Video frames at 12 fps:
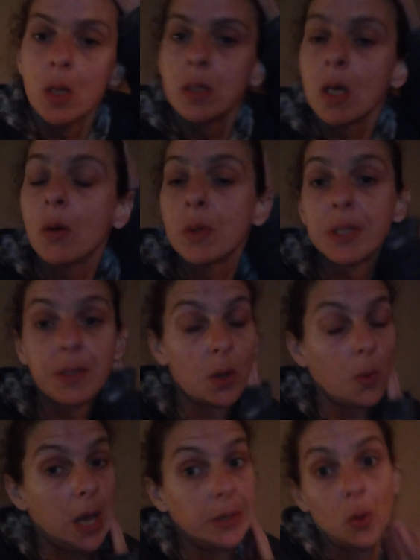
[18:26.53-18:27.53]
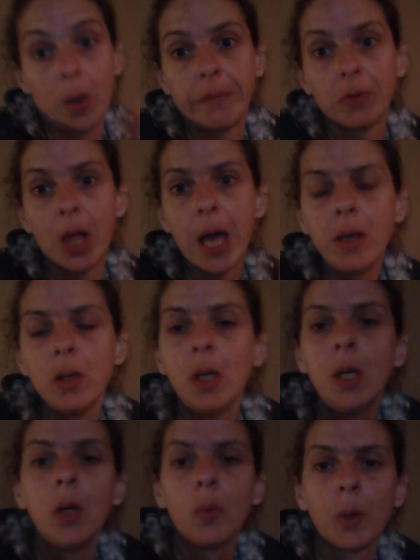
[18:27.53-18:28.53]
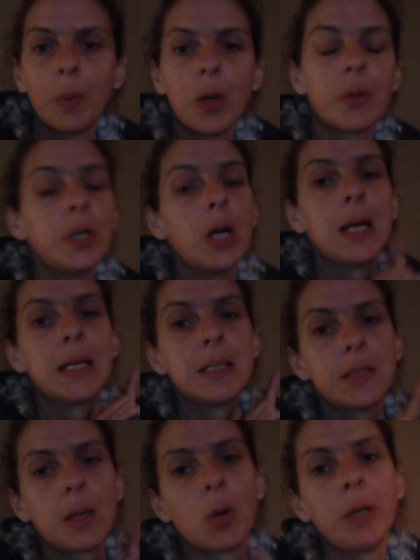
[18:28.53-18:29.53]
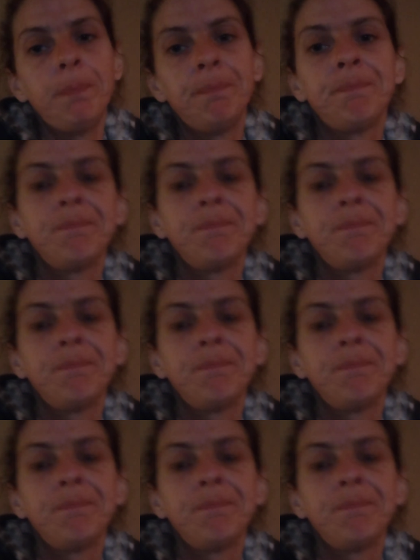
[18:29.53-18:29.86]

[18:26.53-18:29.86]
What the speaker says: So I don't have to lie. Where are we going? Somewhere.